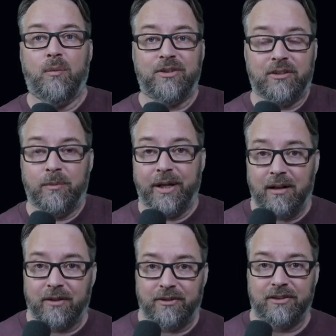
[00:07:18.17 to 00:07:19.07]
with someone
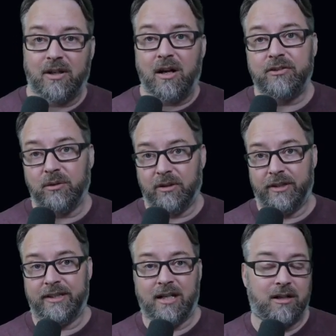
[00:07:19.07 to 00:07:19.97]
else that's also
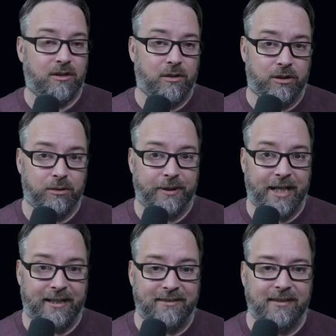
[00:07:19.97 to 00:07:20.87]
learning Docker or
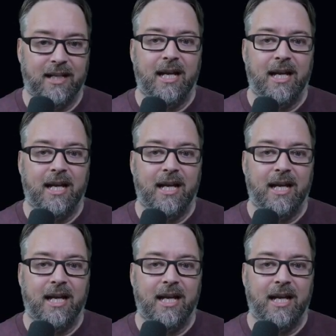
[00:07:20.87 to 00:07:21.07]
Kubernetes,